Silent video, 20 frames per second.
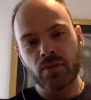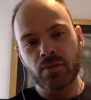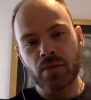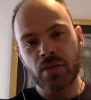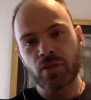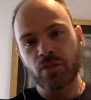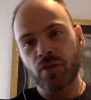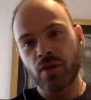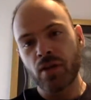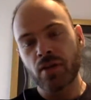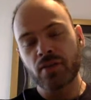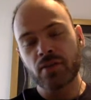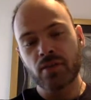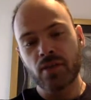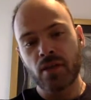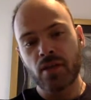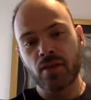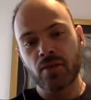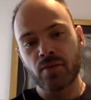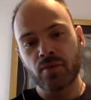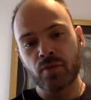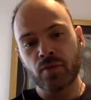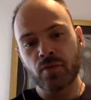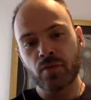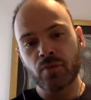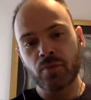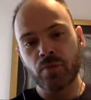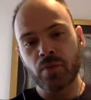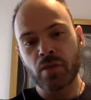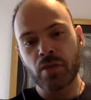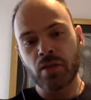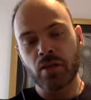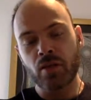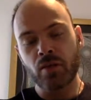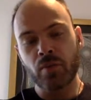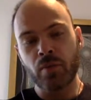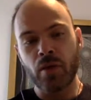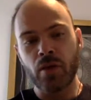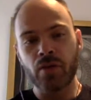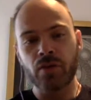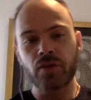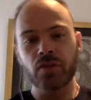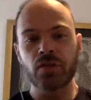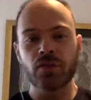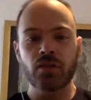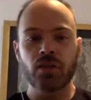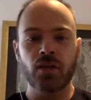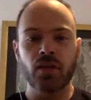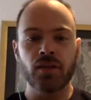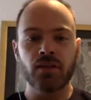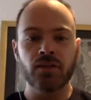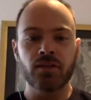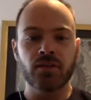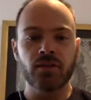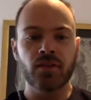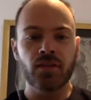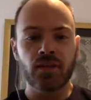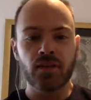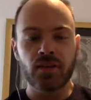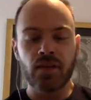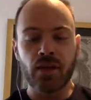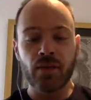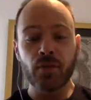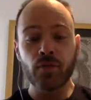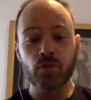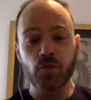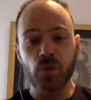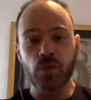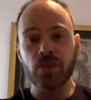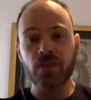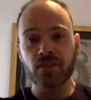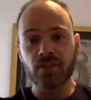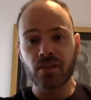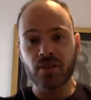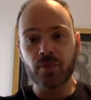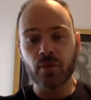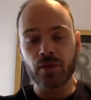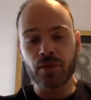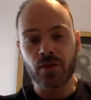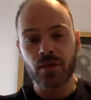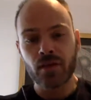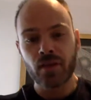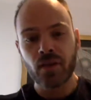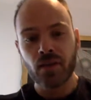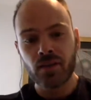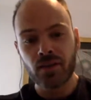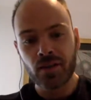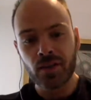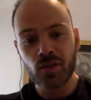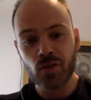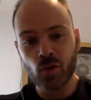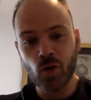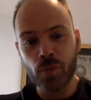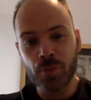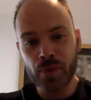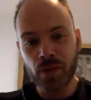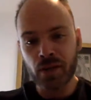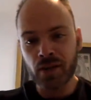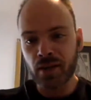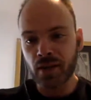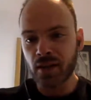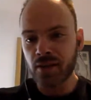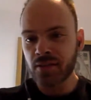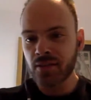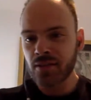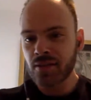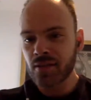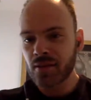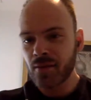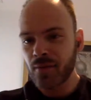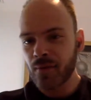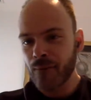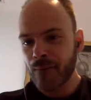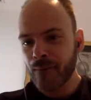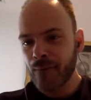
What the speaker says: make sure I ask Santa for some pink nail polish, and on the 27th, it's all pink, guys.